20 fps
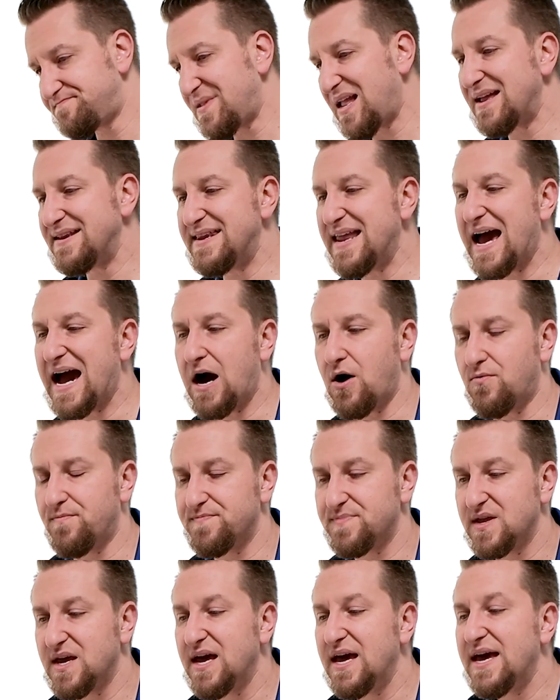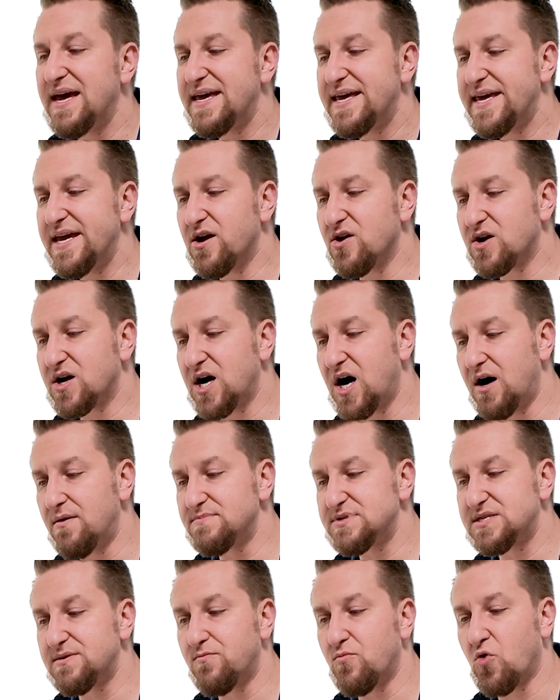Now, here
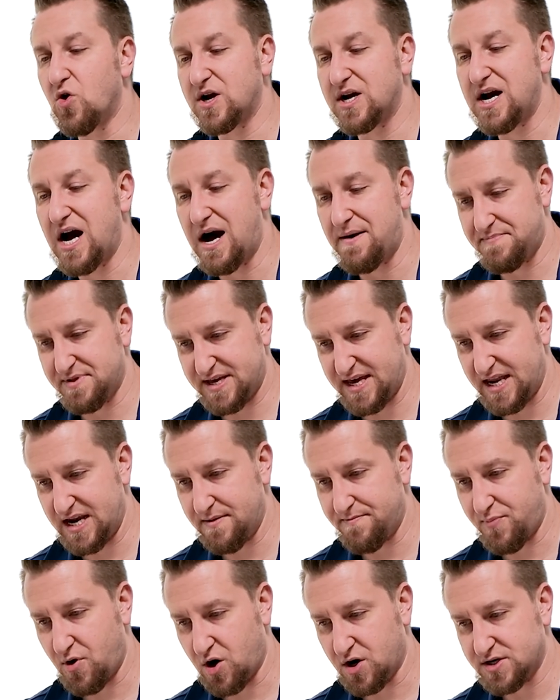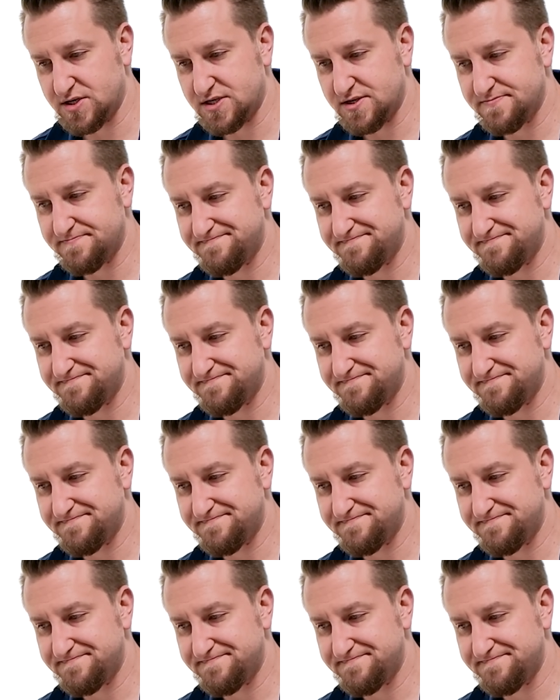comes the more complicated part.